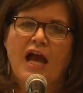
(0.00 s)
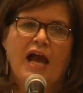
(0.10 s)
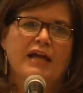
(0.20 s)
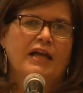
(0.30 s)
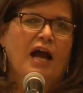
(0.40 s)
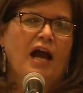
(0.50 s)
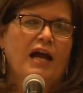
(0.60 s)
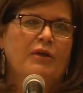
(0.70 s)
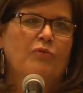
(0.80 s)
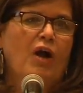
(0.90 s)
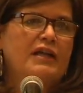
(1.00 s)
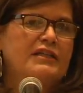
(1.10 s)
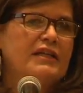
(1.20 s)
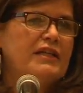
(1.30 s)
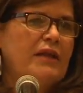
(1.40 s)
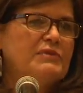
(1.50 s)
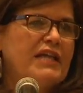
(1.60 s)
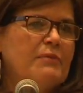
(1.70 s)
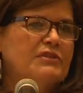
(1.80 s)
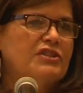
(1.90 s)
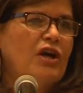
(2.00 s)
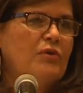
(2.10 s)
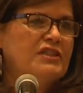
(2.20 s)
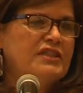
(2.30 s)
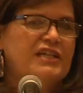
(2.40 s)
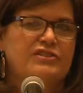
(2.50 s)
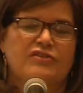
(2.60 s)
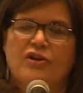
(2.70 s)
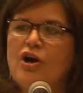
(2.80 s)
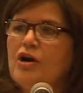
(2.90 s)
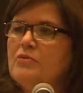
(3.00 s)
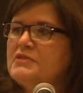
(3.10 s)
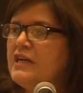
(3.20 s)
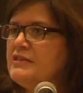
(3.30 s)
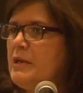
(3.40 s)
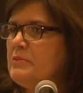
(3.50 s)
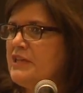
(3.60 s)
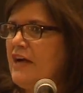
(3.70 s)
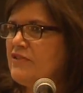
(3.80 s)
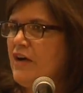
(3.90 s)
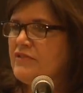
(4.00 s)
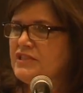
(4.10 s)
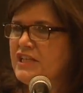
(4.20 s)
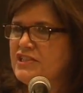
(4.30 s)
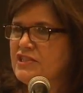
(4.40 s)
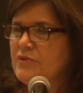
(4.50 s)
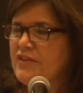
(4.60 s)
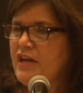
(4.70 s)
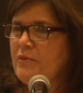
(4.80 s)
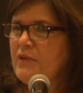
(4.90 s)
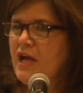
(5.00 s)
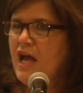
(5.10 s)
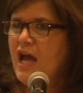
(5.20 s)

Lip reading: And I walked in and was able to go into each of their homes, and I was able to have conversations with them.